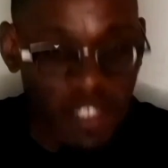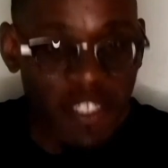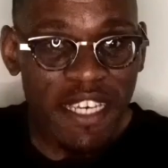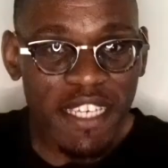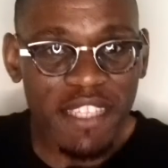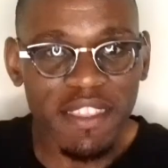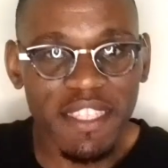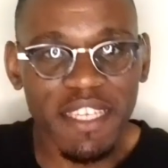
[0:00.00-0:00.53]
the
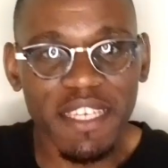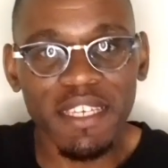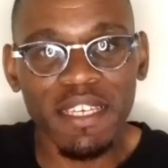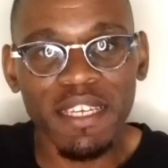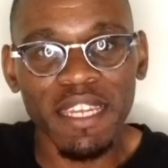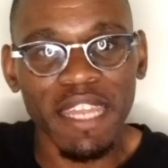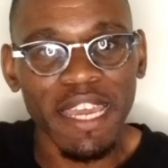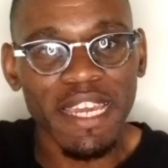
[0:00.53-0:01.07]
second thing,
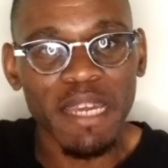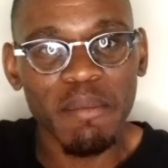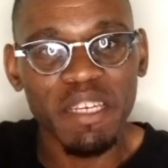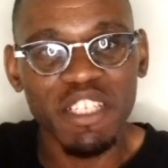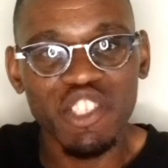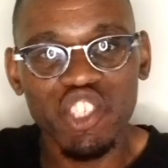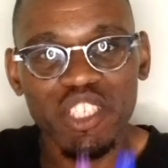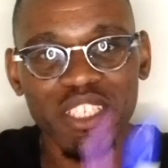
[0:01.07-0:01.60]
like I
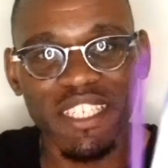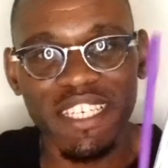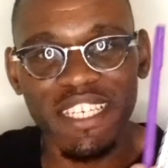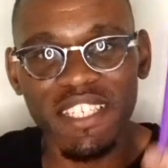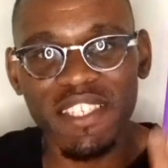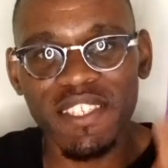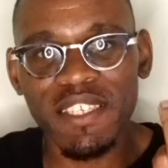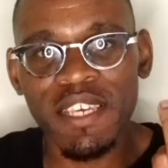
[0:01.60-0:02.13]
mentioned,
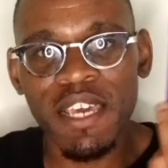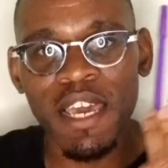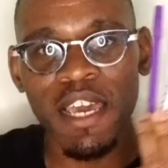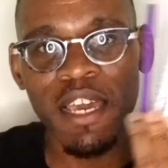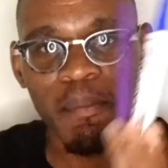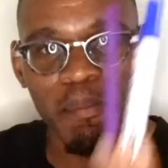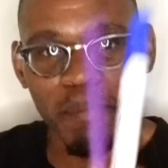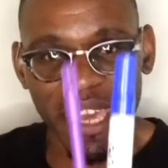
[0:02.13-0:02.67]
is
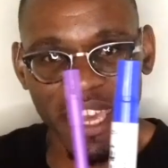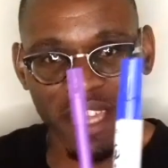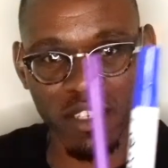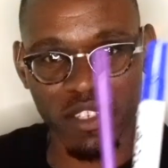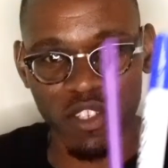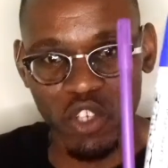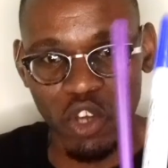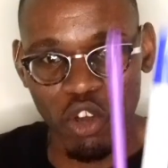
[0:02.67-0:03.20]

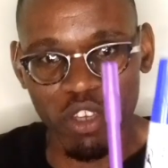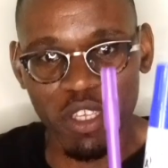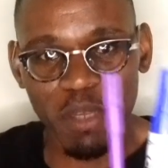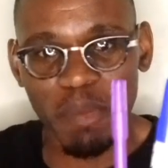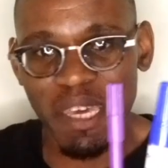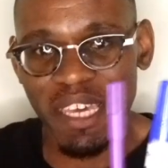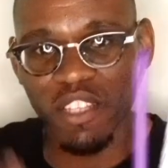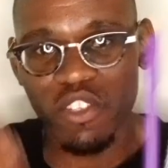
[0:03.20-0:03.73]
pens, cookie
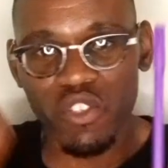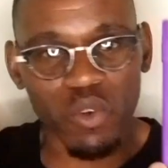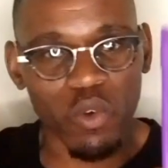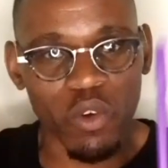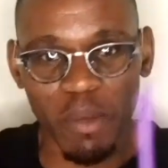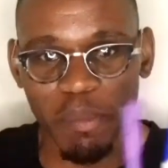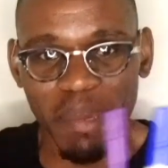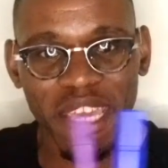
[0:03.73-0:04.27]
pens
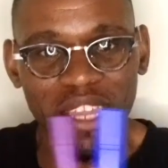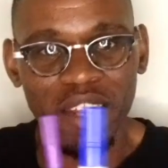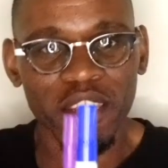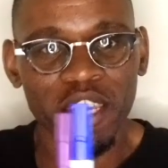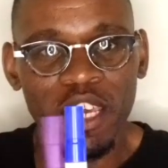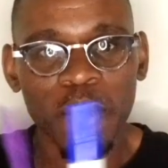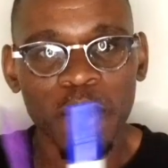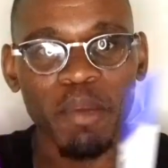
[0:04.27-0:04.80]
or a
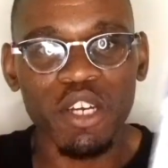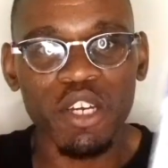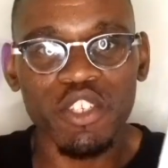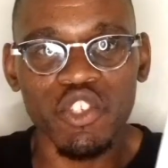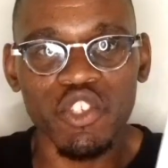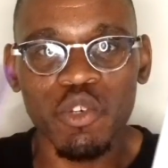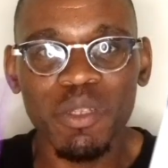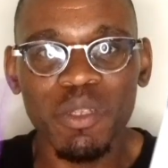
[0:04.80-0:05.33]
pen,
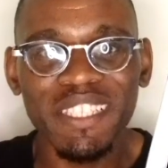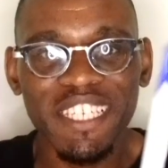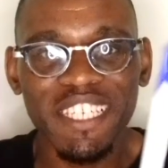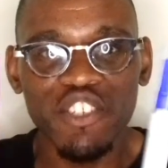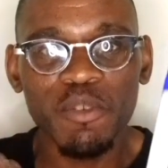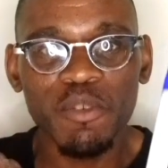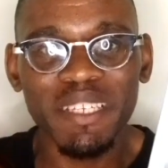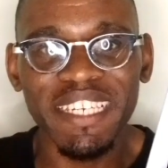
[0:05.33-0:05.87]
because you will
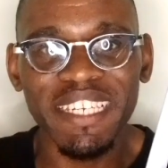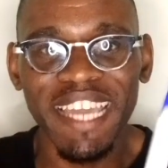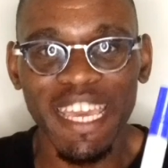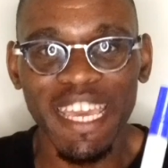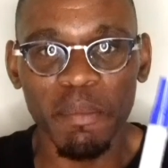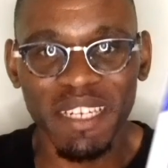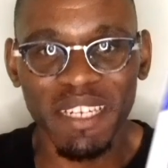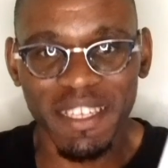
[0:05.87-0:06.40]
need to be
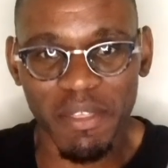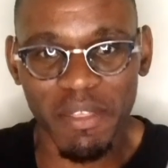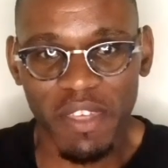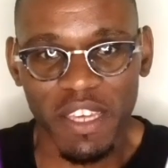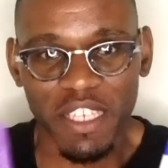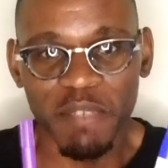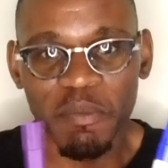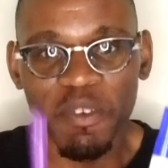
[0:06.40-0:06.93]
labeling
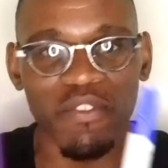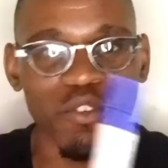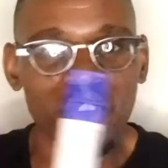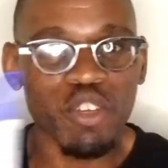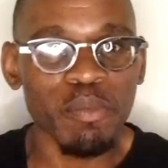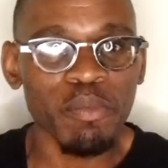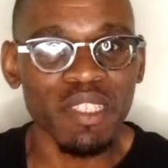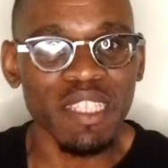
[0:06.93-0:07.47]
things before
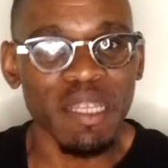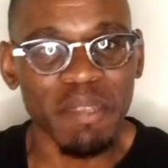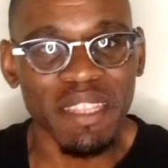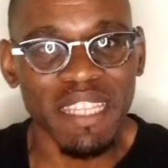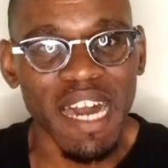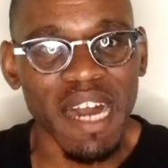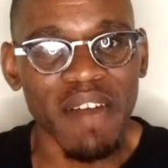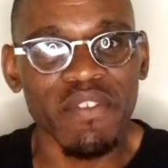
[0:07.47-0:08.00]
you put them
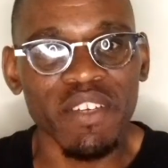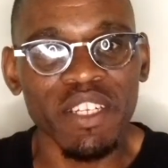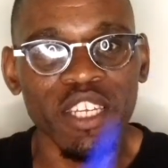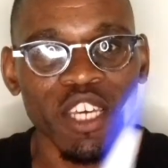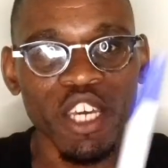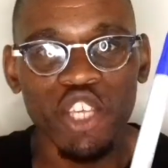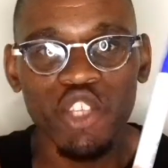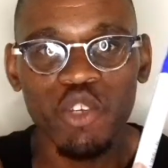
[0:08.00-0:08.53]
in the oven.
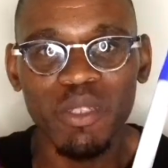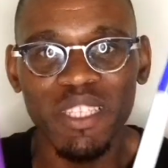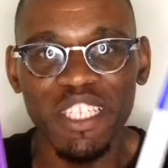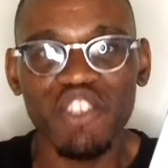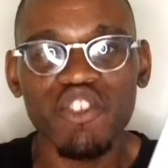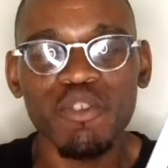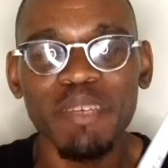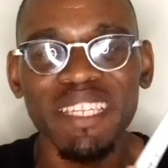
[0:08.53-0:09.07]
You will
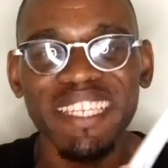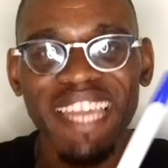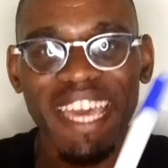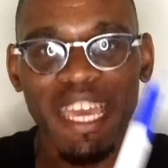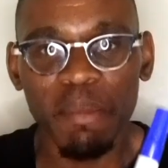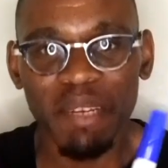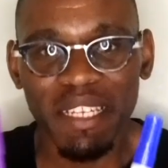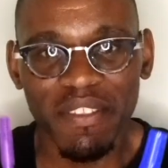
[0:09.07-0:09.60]
need to be
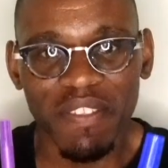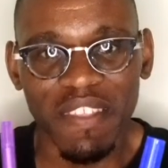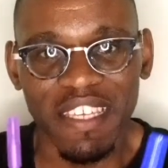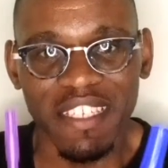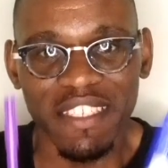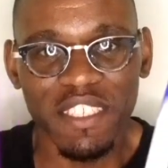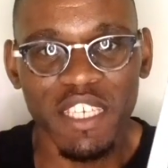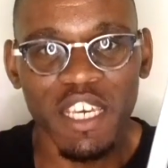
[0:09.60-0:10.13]
labeling
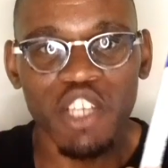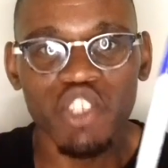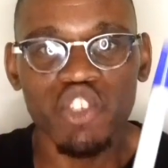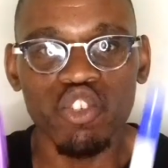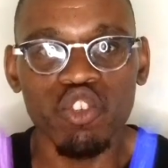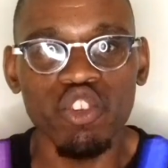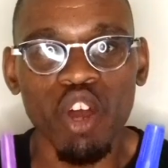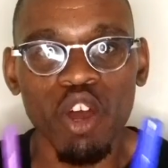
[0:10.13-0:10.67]
things
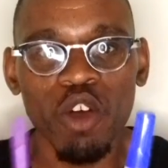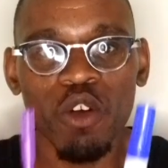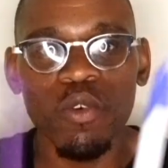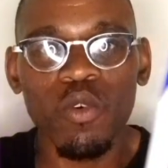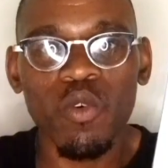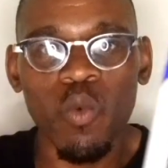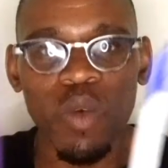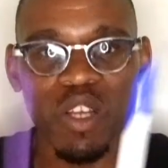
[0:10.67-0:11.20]
to know
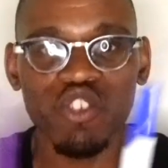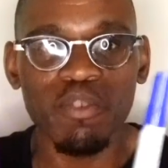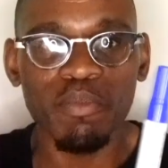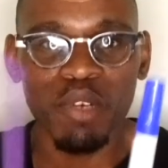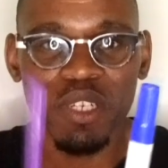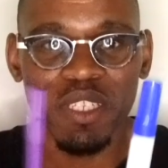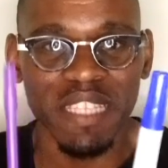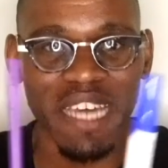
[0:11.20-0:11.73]
what you
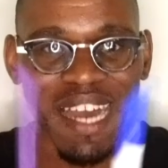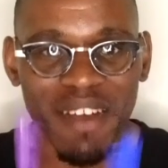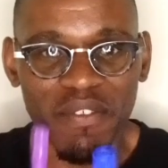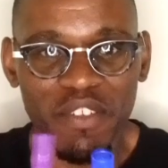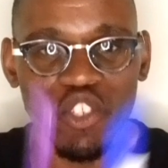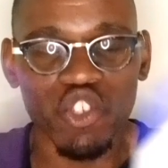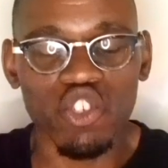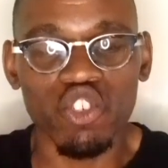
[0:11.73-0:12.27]
put in the
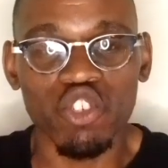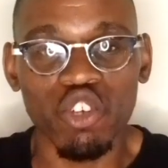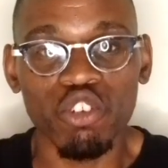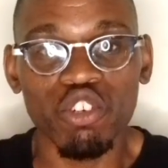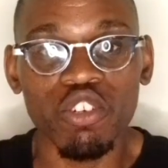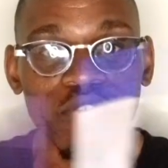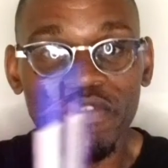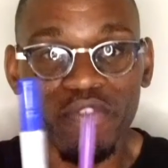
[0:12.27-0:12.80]
oven so you
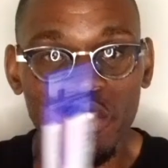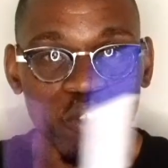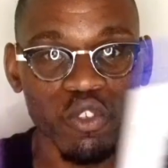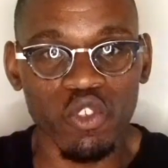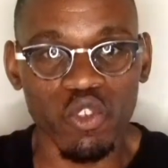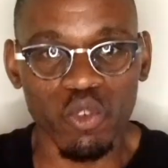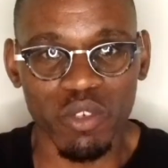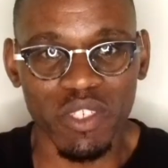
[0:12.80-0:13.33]
don't
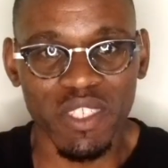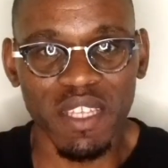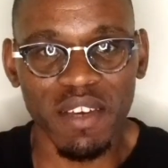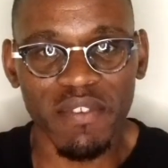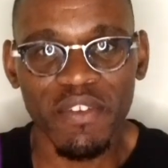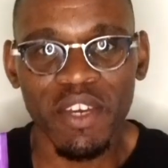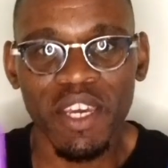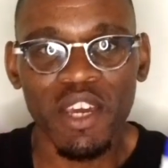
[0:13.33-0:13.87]
confuse your
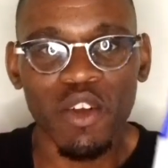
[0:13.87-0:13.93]
stuff